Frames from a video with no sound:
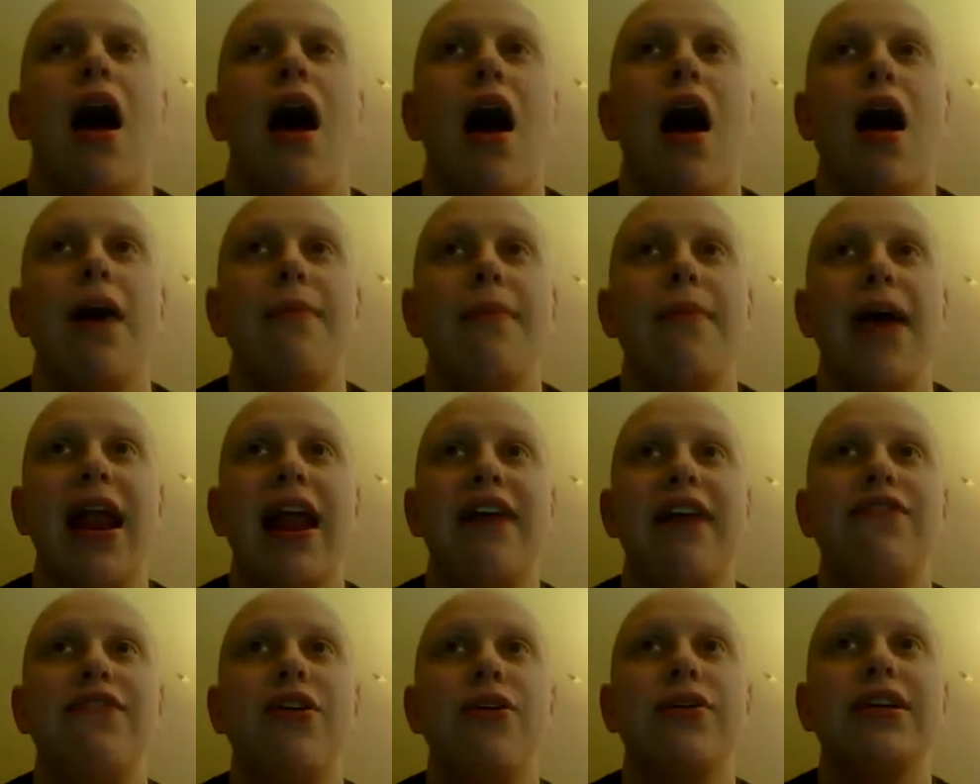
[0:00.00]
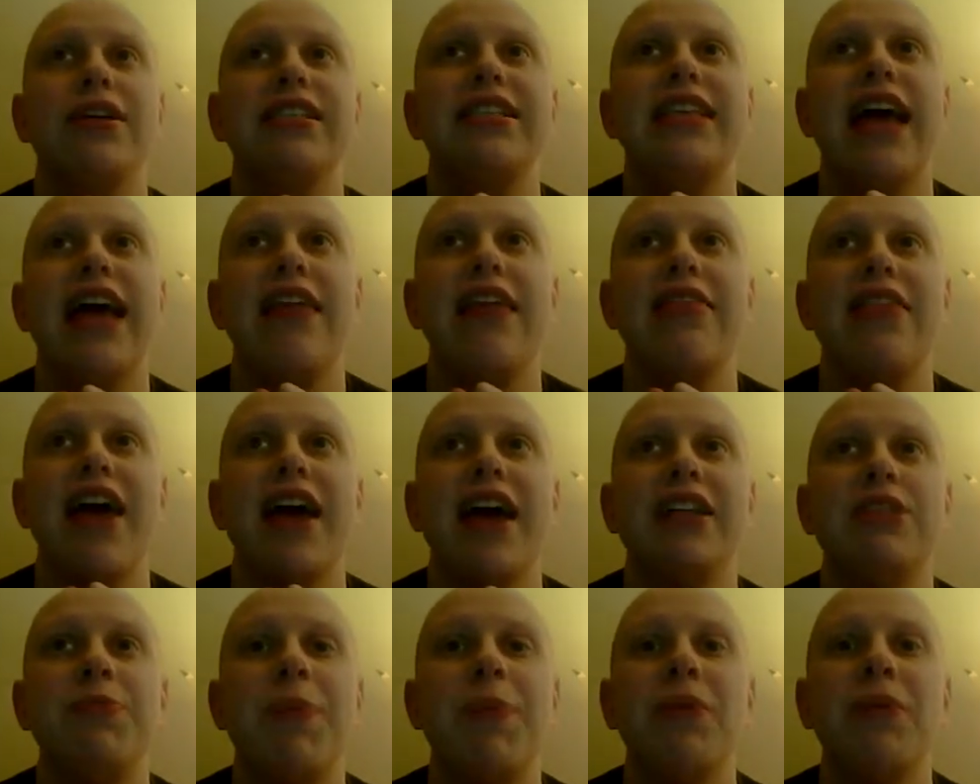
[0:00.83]
Um, and I've noticed that
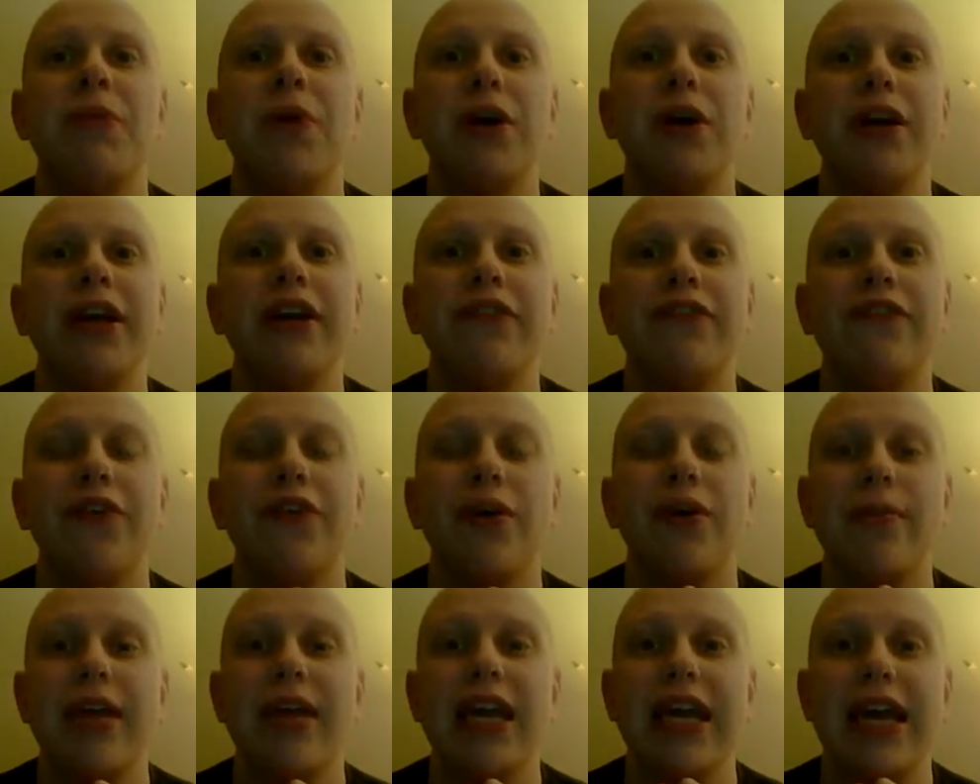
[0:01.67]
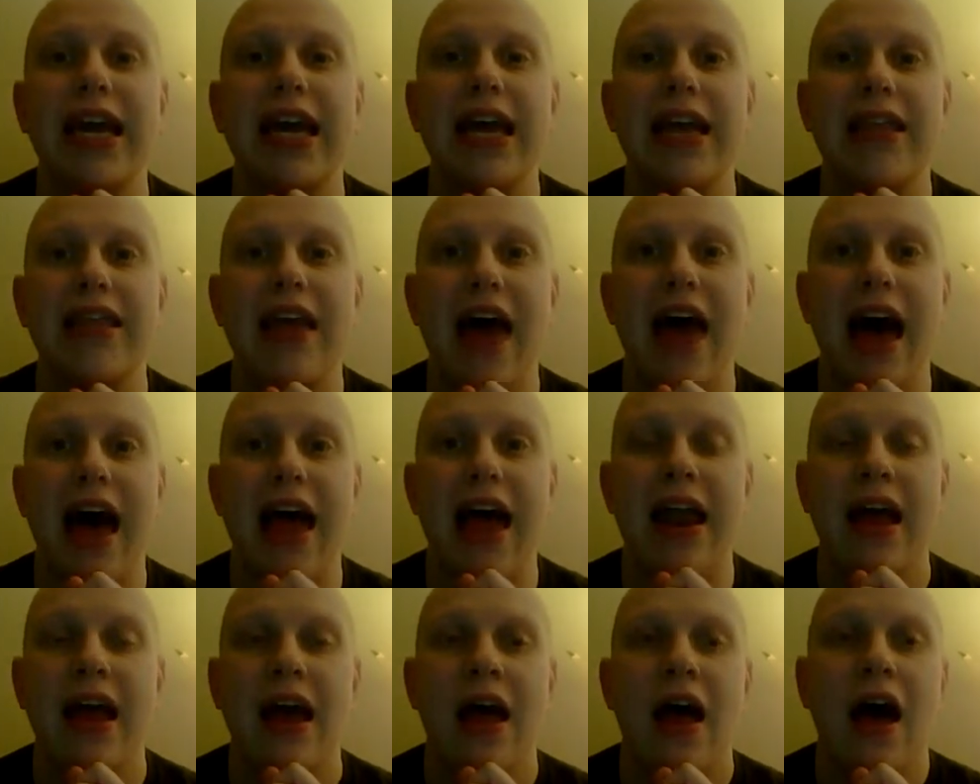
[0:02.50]
that's been working for me in
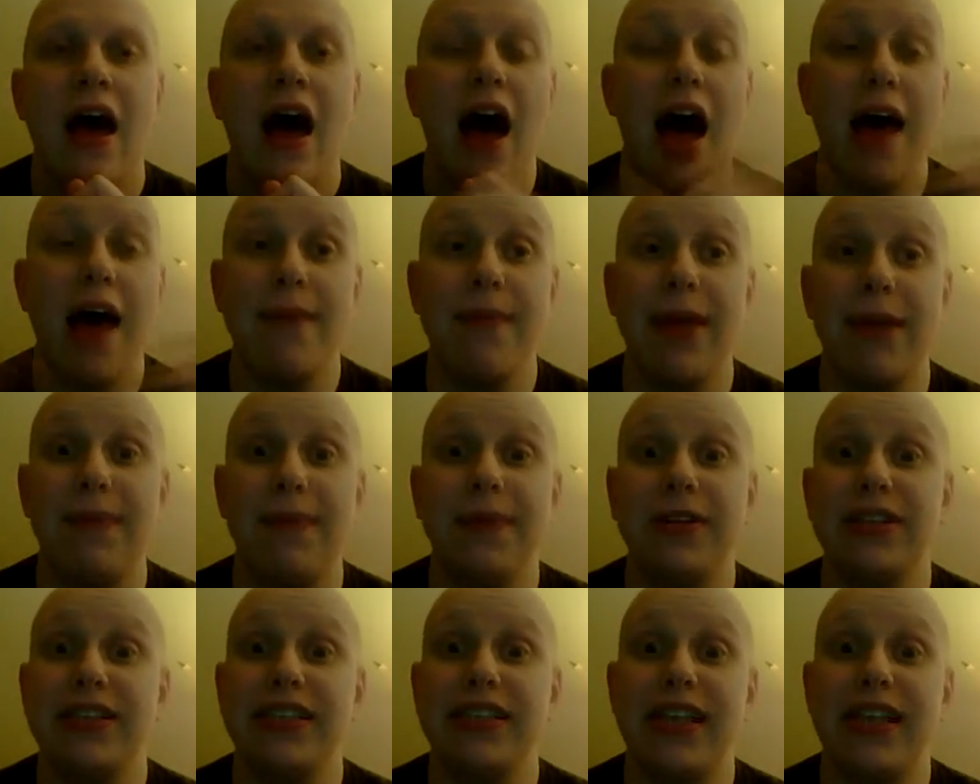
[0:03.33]
that I'm able